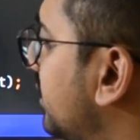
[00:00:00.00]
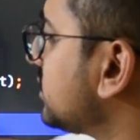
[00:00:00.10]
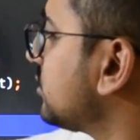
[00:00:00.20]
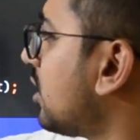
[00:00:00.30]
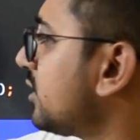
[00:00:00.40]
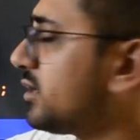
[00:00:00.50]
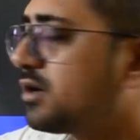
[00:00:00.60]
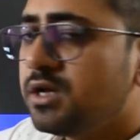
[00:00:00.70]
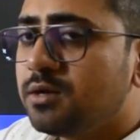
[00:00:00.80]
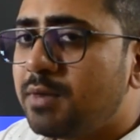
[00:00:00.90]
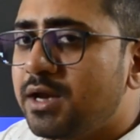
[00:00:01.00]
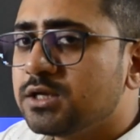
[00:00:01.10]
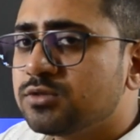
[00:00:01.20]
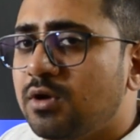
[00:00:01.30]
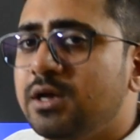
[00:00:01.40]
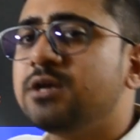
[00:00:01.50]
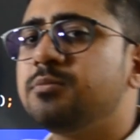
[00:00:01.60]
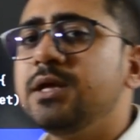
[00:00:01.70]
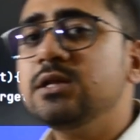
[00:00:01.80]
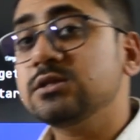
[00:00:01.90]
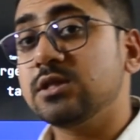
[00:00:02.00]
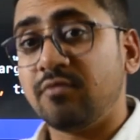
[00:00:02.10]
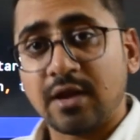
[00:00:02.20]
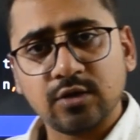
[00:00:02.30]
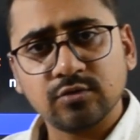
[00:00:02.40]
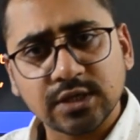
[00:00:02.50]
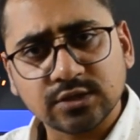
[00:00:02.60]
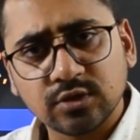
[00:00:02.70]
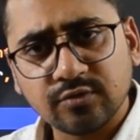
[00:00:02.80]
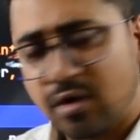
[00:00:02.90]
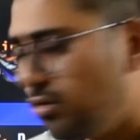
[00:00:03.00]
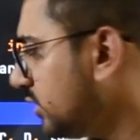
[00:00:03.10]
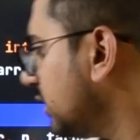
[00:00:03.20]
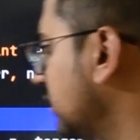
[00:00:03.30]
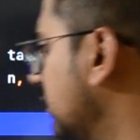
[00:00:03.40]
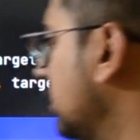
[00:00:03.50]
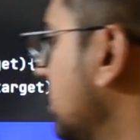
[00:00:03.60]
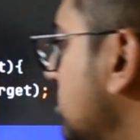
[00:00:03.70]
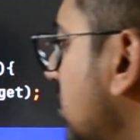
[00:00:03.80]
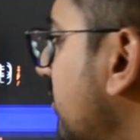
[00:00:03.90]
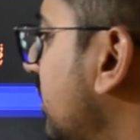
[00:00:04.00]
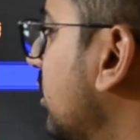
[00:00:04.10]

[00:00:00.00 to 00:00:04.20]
it is not returning -1, it means the value is actually found there. So I will